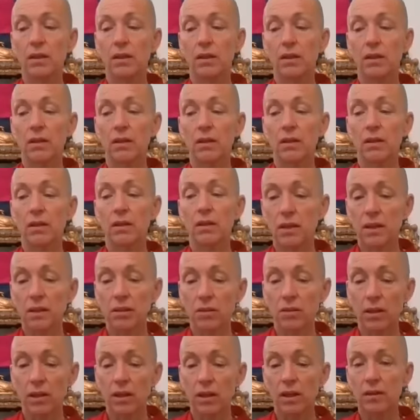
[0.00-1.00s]
And then on the
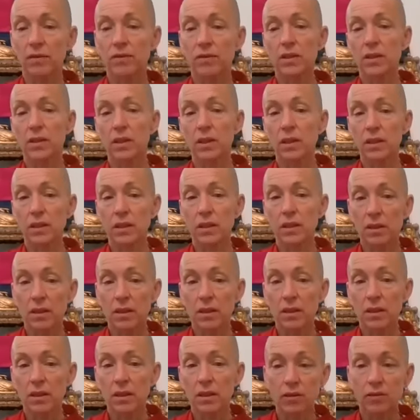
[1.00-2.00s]
left side, the
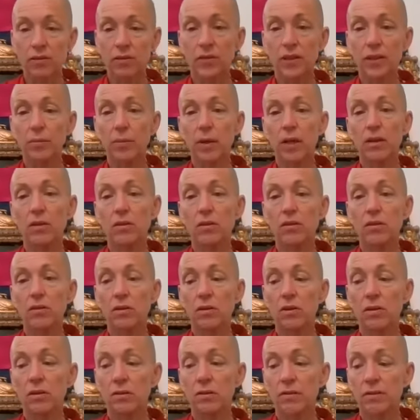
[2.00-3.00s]
current female
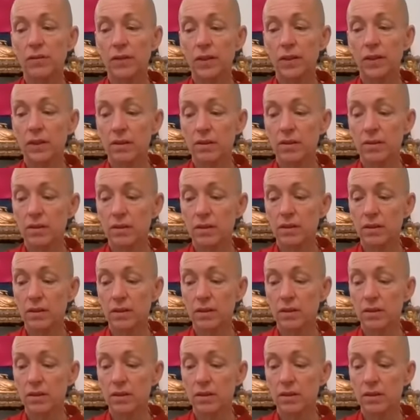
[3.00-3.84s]
figures.